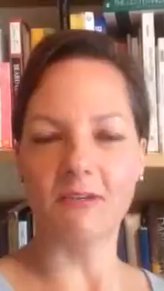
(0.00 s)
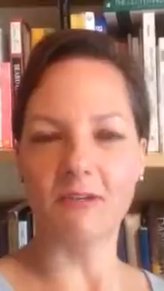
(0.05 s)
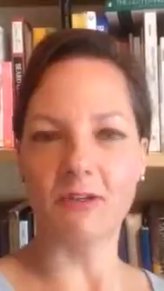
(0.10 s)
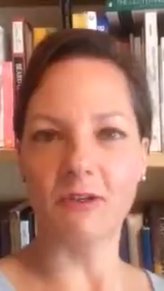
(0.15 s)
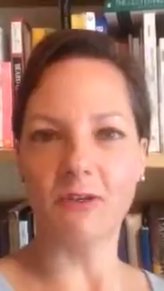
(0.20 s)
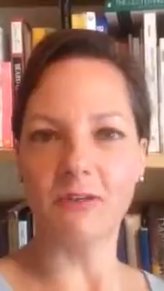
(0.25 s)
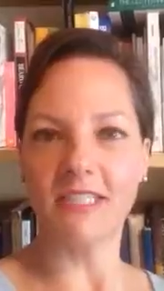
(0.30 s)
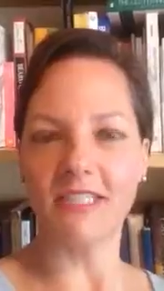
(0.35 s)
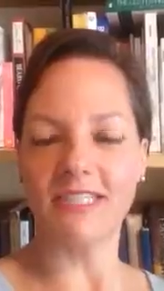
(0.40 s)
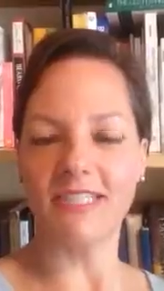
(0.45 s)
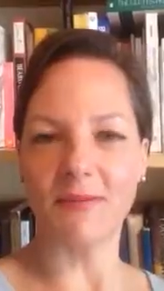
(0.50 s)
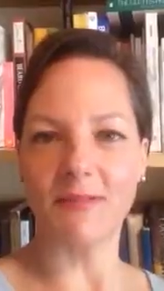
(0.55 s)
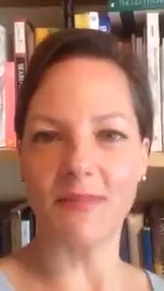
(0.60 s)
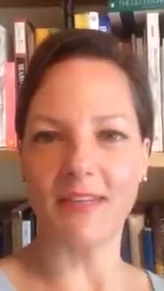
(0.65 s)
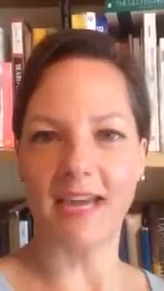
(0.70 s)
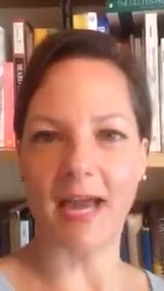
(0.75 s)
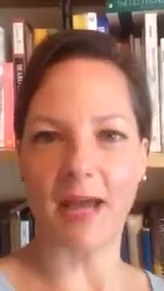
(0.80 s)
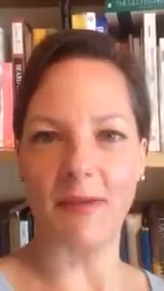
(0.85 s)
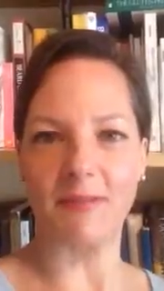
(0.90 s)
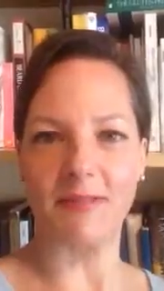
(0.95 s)
don't let
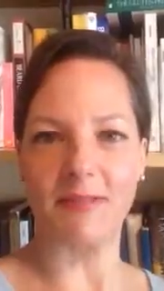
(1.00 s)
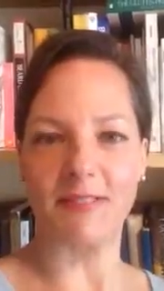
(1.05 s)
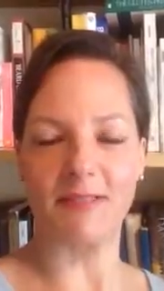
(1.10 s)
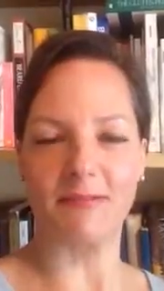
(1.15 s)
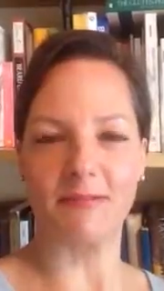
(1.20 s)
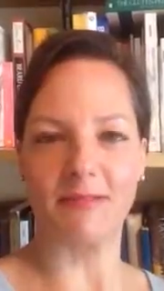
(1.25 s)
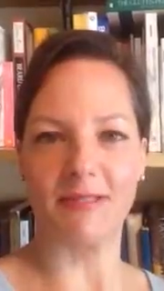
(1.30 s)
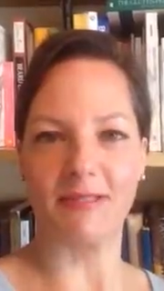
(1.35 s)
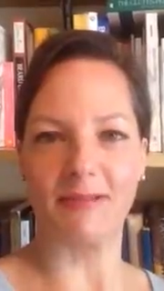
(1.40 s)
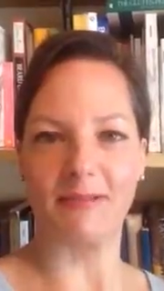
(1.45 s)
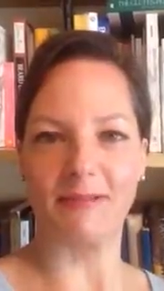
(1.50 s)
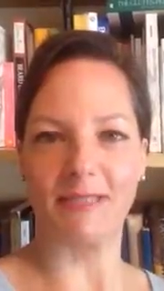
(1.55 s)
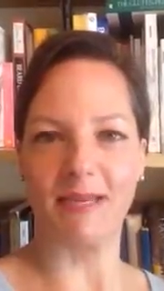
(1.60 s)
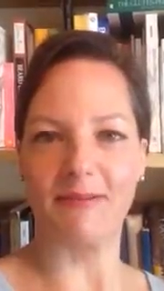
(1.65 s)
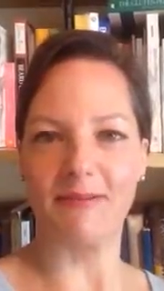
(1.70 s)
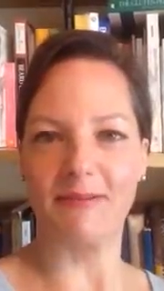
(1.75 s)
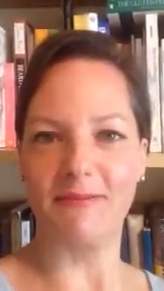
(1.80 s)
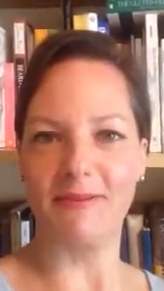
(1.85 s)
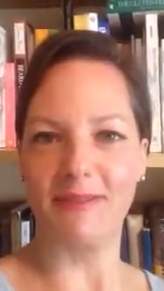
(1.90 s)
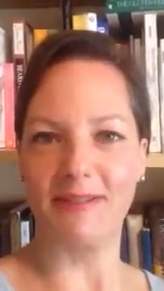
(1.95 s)
something happen to me, or let
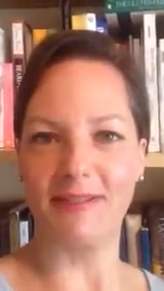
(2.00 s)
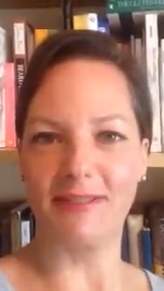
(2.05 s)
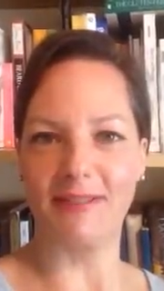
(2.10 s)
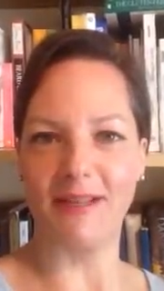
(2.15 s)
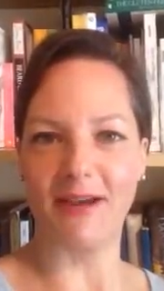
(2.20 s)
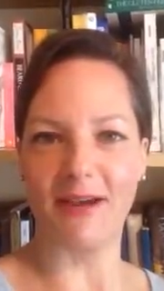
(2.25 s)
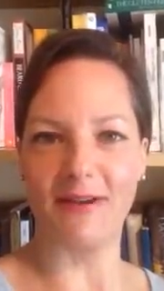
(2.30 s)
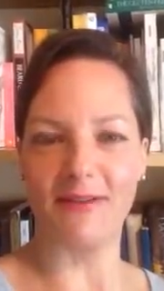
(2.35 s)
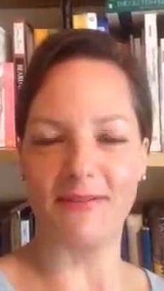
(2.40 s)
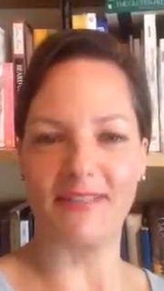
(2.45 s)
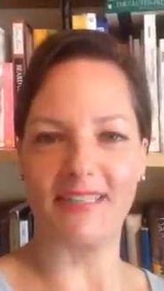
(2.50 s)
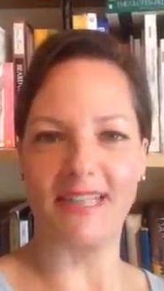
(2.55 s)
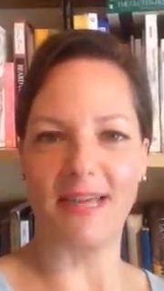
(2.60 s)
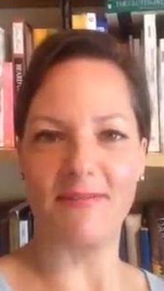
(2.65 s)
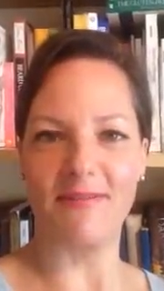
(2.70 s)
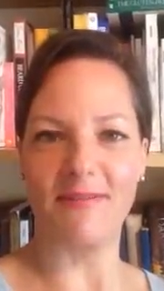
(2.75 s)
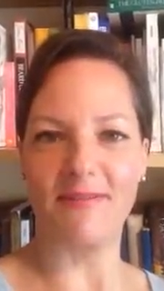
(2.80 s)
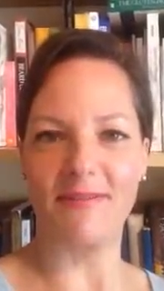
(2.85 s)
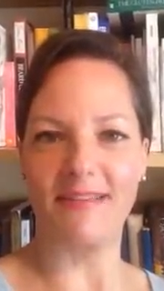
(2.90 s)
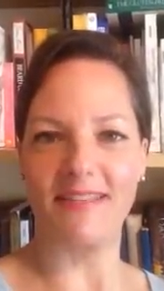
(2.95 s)
me win the lottery,
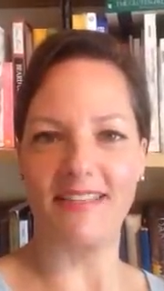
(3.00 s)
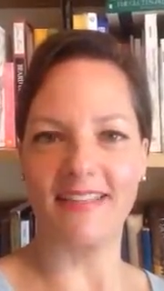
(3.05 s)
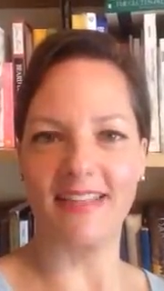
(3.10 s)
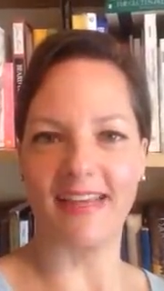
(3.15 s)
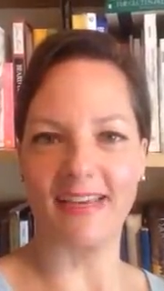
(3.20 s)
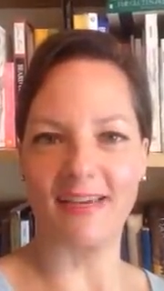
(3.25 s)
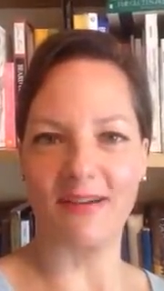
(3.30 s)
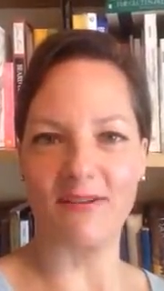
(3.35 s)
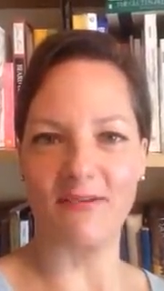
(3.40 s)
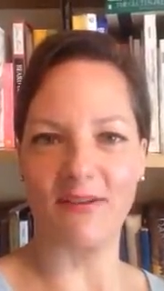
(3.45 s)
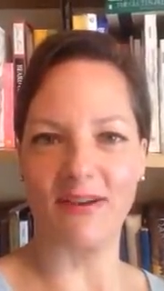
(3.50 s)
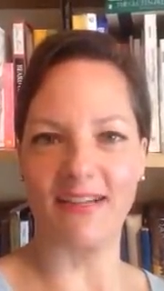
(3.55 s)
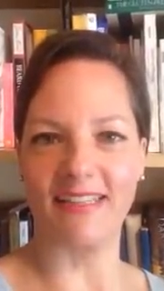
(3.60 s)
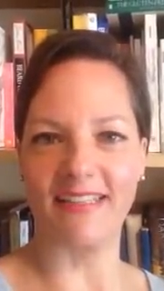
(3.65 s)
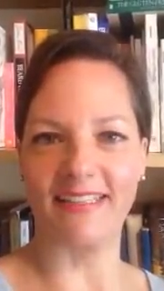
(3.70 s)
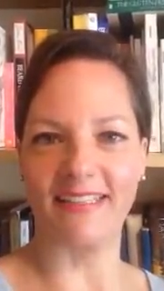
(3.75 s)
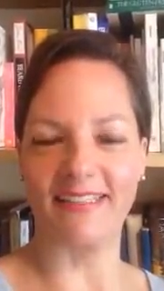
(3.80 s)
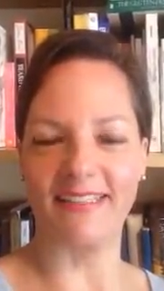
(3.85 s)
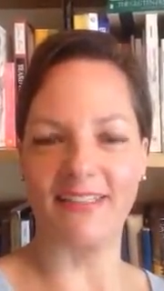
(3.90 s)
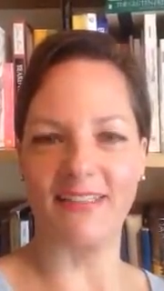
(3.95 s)
let me be the lucky
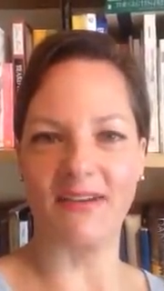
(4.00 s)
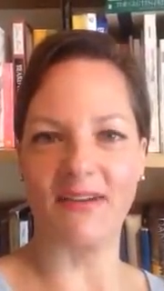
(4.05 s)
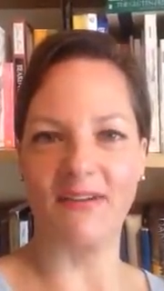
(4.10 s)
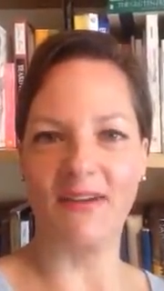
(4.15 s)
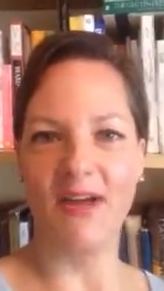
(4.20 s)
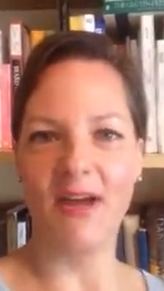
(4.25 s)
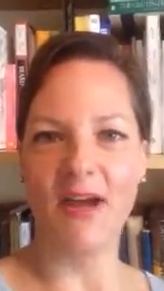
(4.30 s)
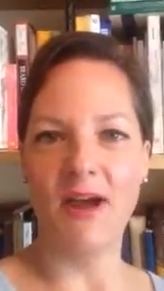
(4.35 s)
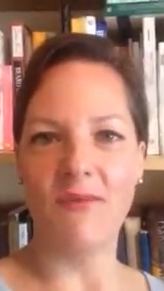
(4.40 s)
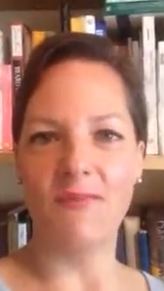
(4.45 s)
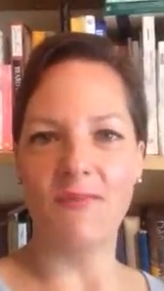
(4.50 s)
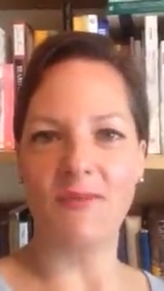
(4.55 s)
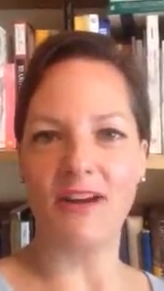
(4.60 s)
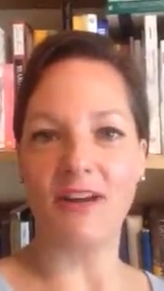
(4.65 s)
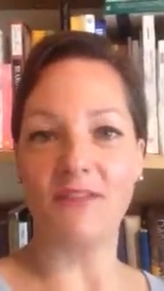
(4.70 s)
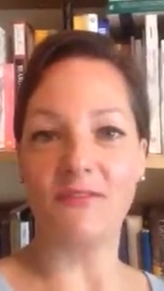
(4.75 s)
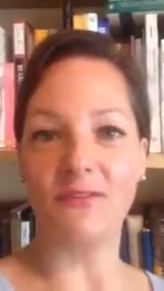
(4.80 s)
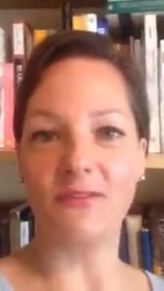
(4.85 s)
one, praying